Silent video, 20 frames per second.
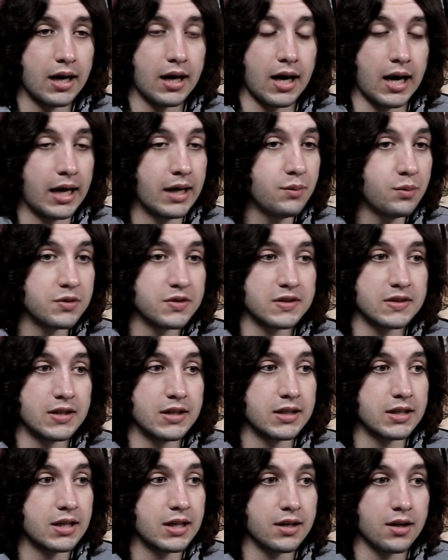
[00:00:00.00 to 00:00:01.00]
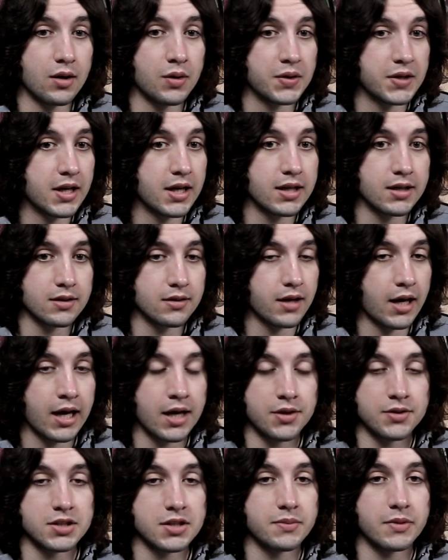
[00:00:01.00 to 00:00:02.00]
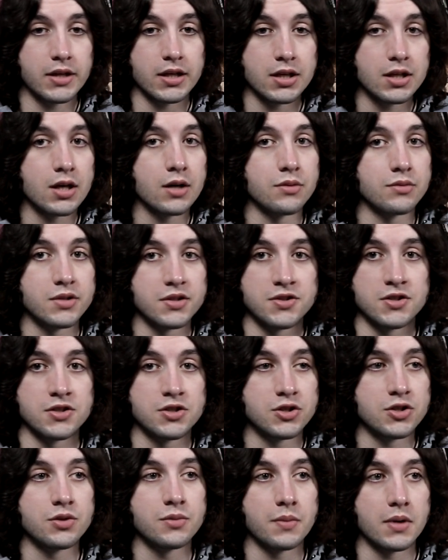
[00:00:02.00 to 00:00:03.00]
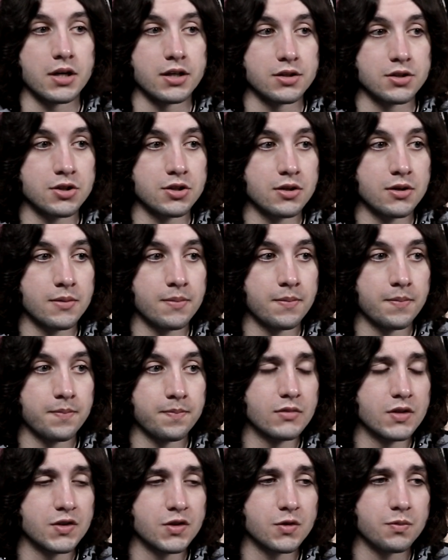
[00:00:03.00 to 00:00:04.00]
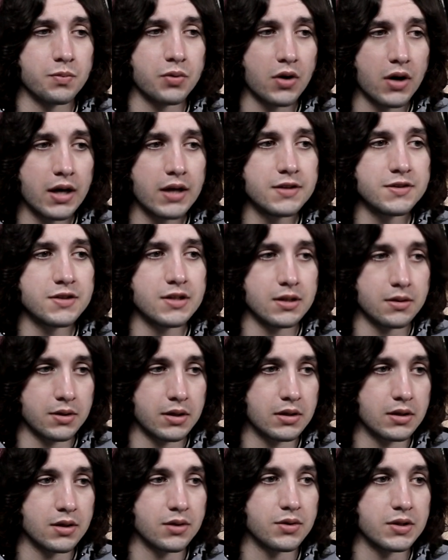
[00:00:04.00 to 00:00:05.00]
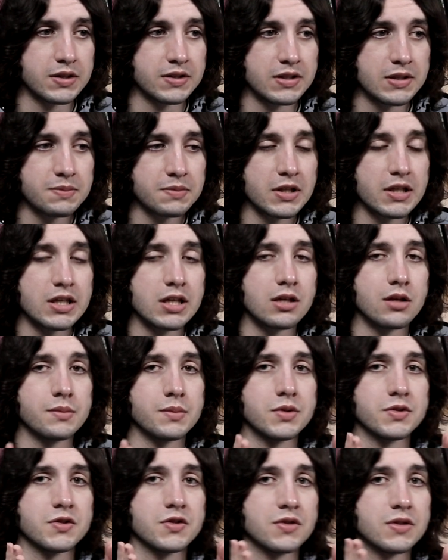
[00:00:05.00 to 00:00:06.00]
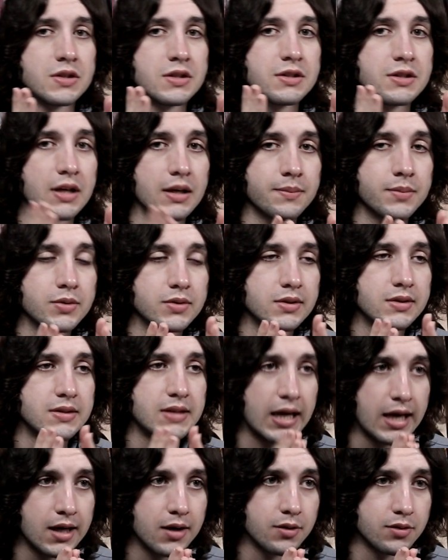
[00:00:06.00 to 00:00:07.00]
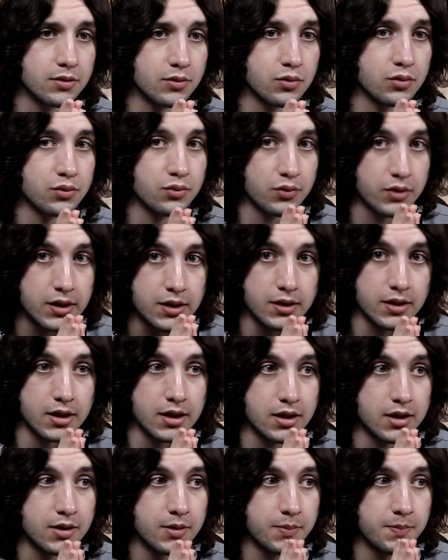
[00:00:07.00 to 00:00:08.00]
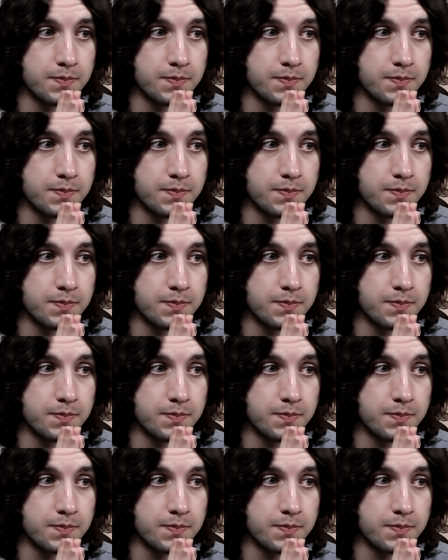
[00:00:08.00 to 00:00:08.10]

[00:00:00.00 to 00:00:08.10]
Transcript: I was thinking, okay, Al's gonna be like, yo, this is too much. Surprisingly though, it seems like he almost doubled down, really.